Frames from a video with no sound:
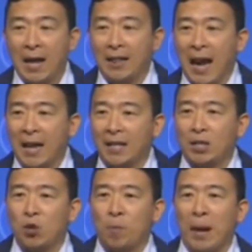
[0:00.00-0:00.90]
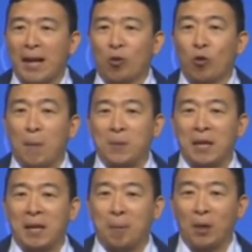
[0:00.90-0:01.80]
And at that, the student body
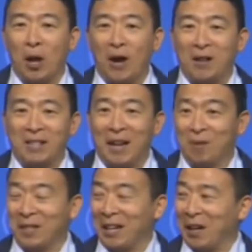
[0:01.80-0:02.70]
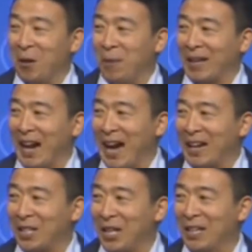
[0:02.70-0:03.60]
erupted in applause, and I was like, oh my
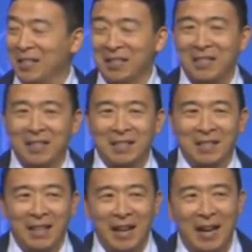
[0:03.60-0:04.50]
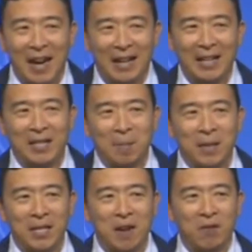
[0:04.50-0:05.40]
gosh. I guess some
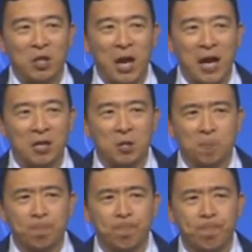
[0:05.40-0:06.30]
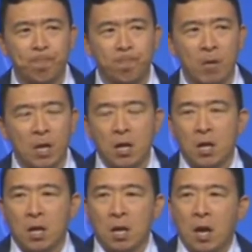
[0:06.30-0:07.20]
things never changed.
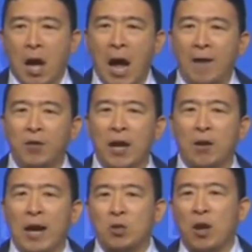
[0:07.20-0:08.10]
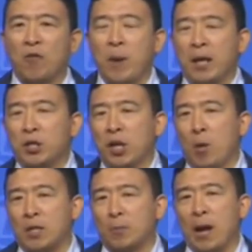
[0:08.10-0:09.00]
After I graduated from Exeter,
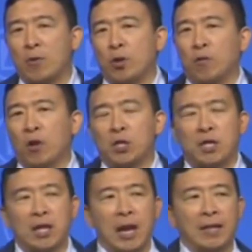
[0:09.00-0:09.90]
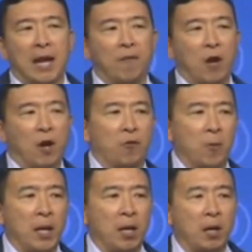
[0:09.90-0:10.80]
I went to Brown University, not that far
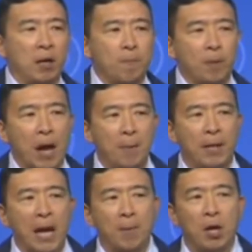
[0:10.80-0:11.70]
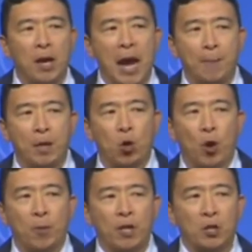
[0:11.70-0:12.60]
from here. I became an unhappy
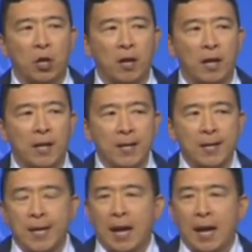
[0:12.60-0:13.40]
corporate attorney,